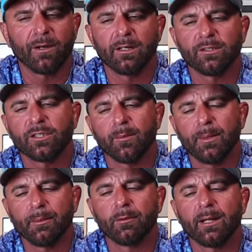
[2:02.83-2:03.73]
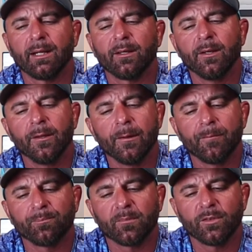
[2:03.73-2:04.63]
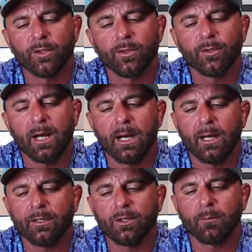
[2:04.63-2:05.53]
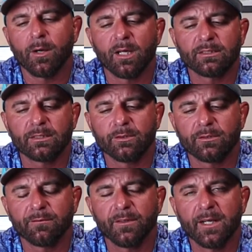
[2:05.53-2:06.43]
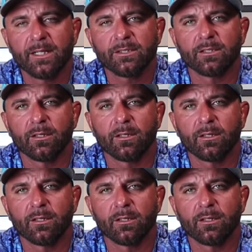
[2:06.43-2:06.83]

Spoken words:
ran into so many people who are like, dude, I'm constantly losing fish.